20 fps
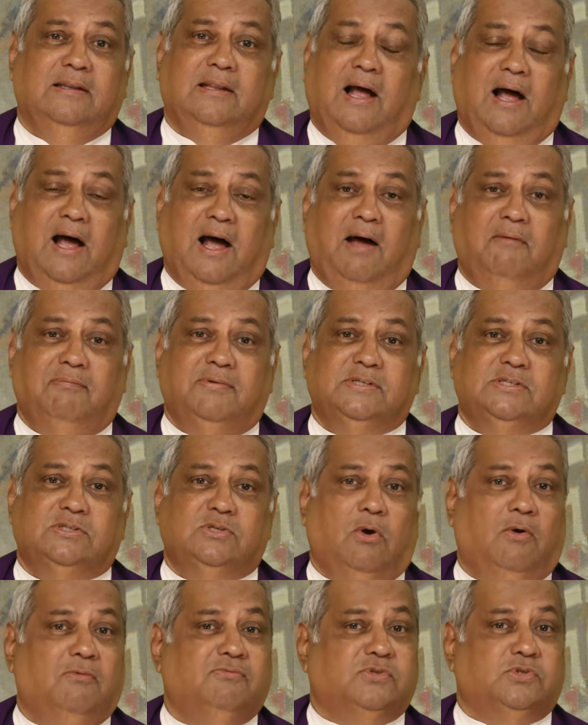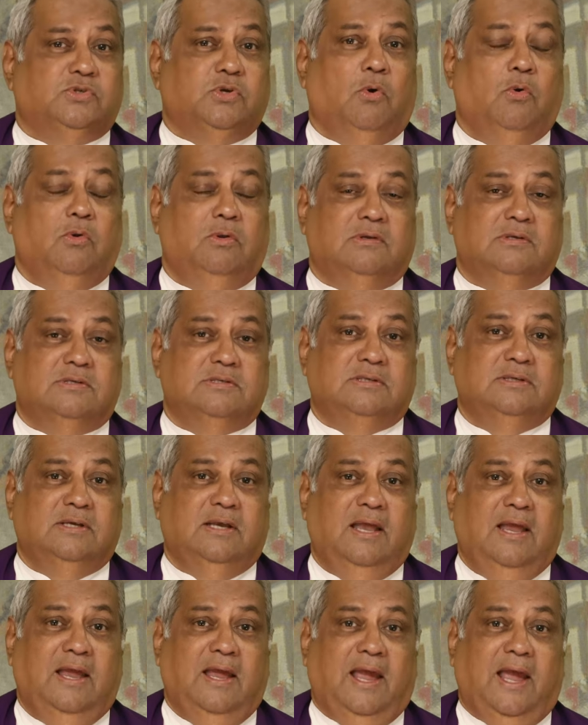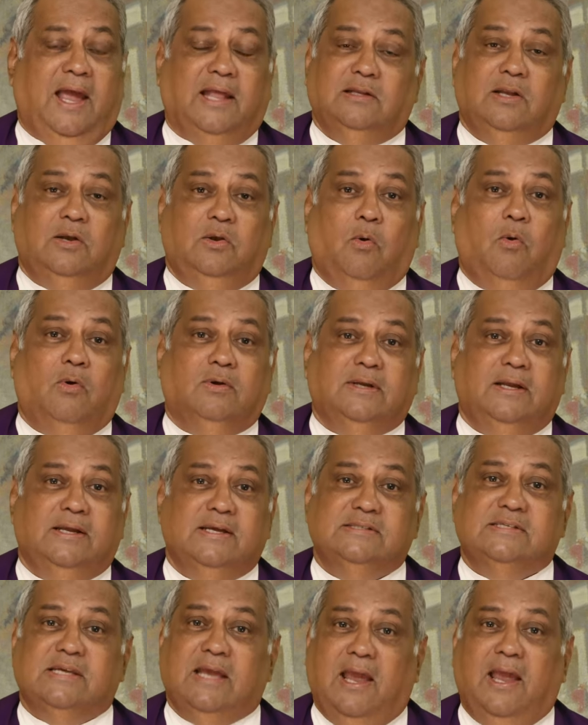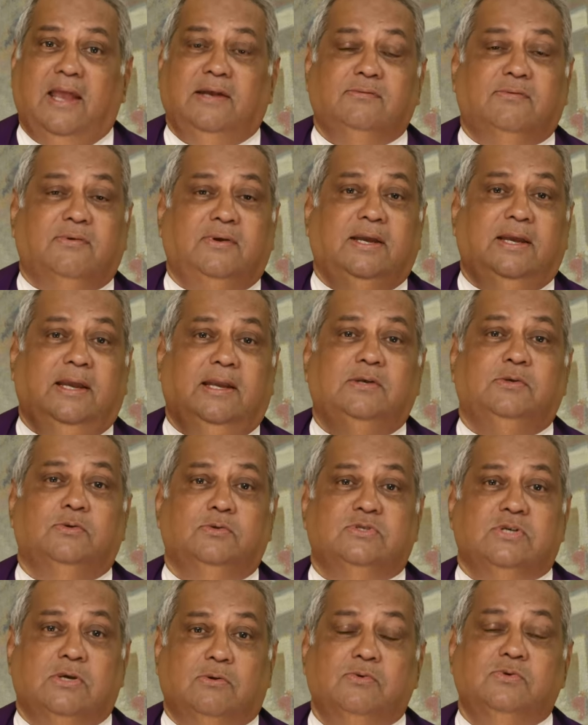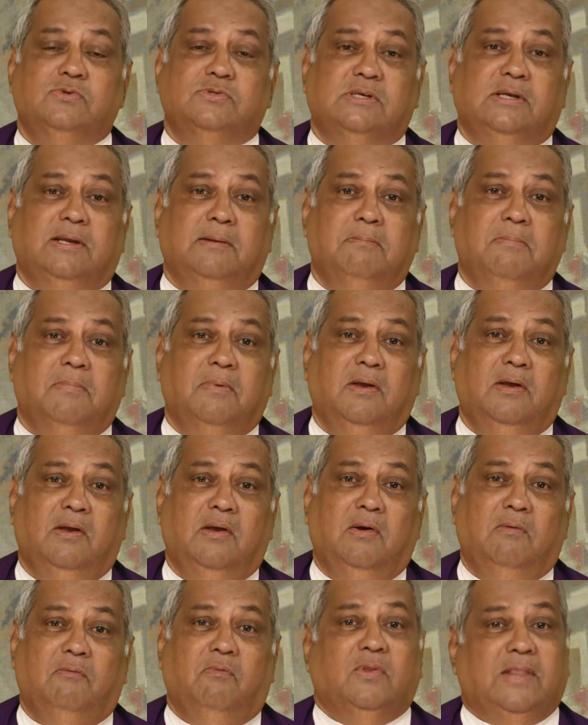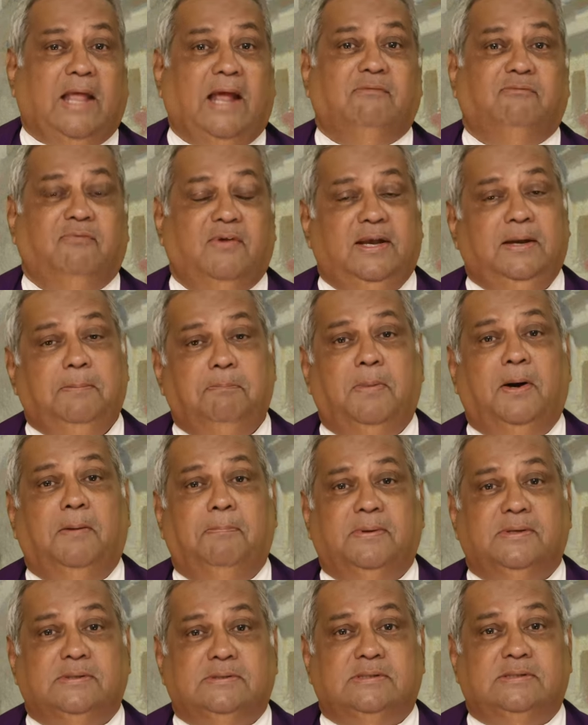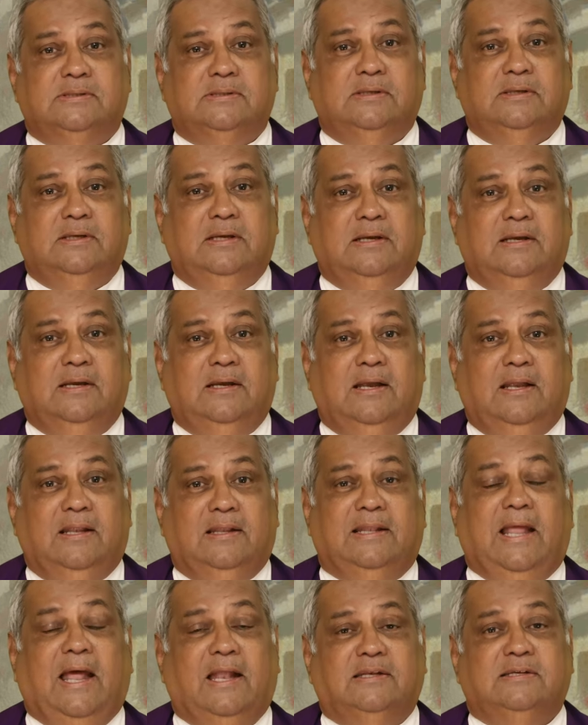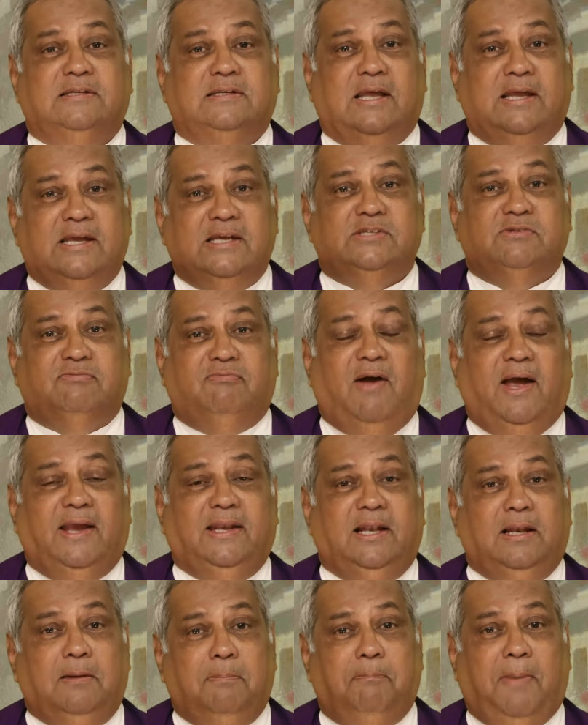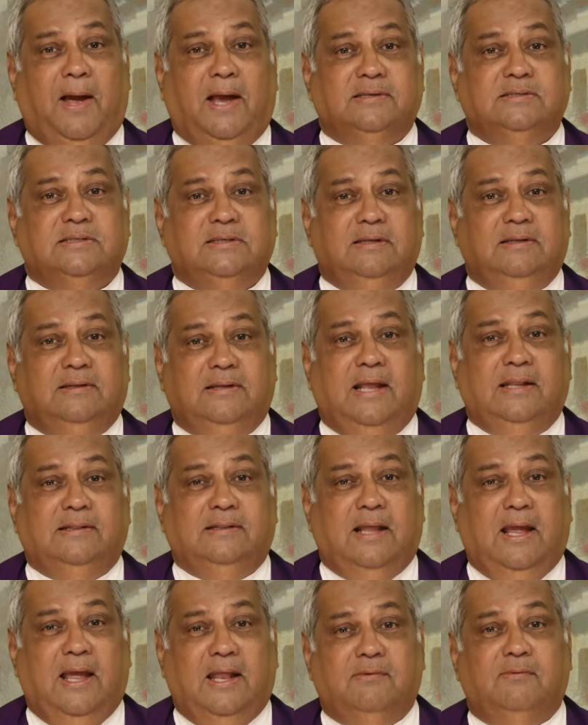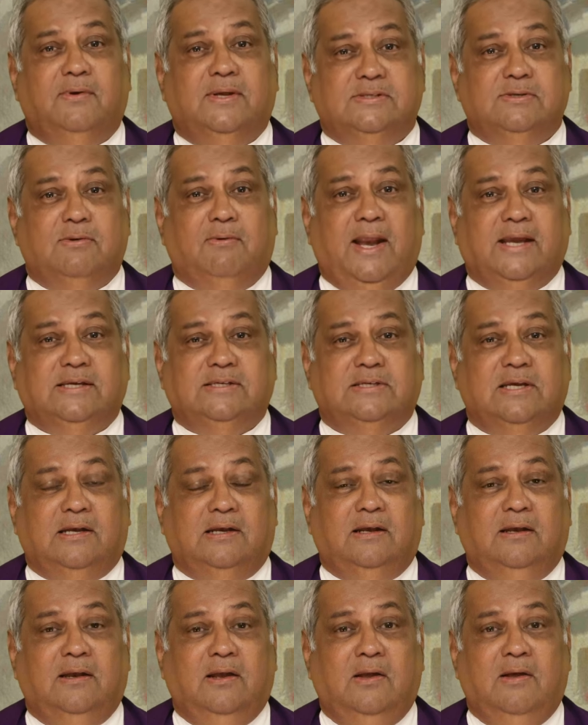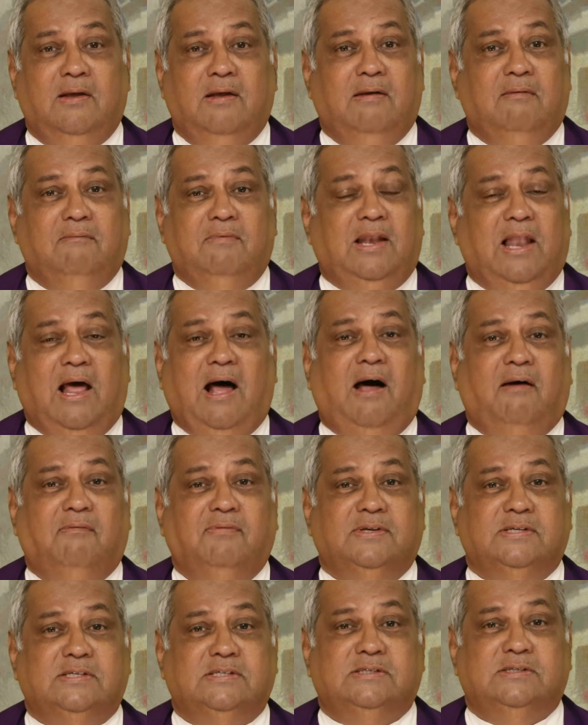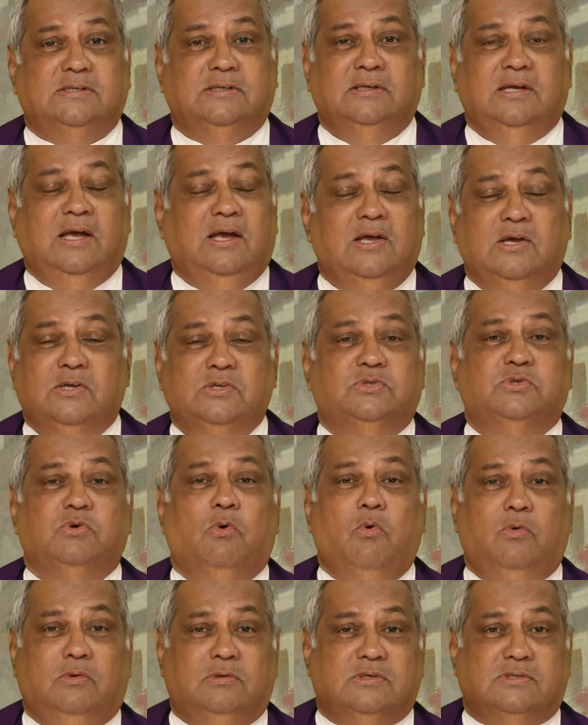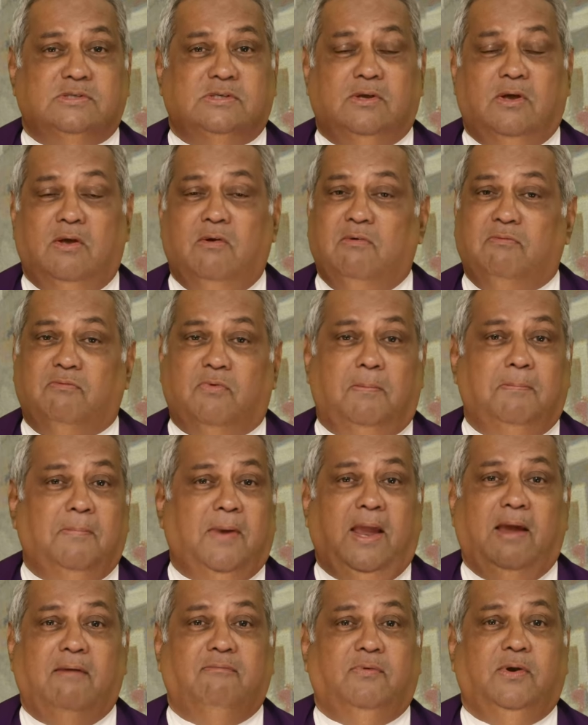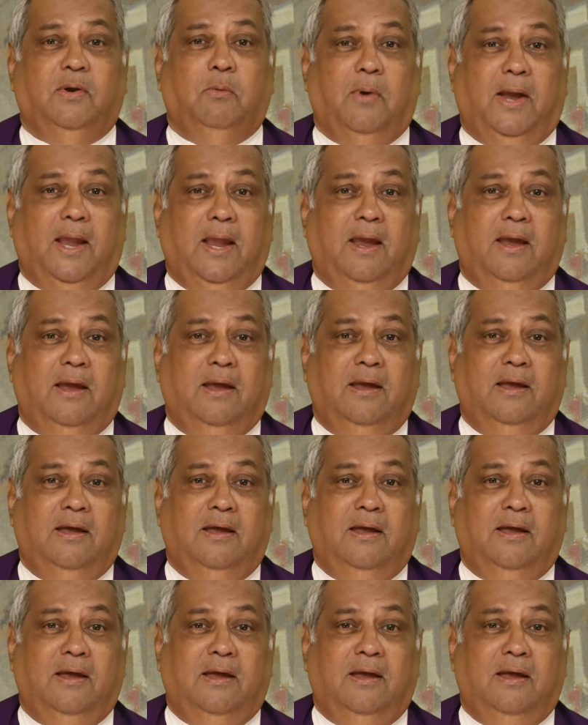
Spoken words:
the harvest of souls, and the Lord is entering into Jerusalem for that very purpose, that His final passion, death and resurrection will harvest souls from everywhere.